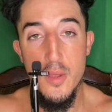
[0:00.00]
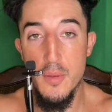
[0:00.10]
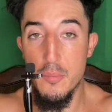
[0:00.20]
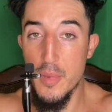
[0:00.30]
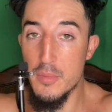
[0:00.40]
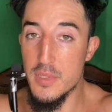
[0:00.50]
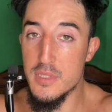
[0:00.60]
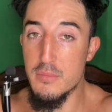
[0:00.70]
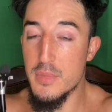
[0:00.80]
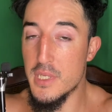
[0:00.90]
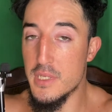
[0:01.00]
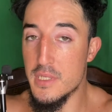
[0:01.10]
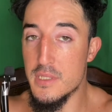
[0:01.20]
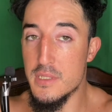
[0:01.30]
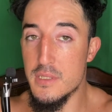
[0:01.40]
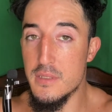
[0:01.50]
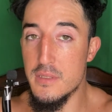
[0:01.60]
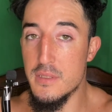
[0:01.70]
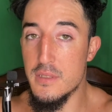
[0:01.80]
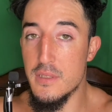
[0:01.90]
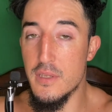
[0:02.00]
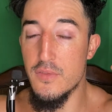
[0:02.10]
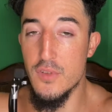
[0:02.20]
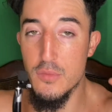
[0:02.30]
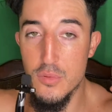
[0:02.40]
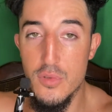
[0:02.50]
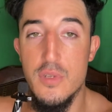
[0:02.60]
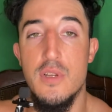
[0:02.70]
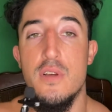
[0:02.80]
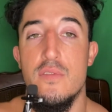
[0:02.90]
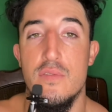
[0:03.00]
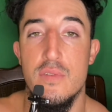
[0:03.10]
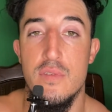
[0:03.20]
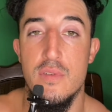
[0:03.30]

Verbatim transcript: maybe some beanies, if you could pull it off,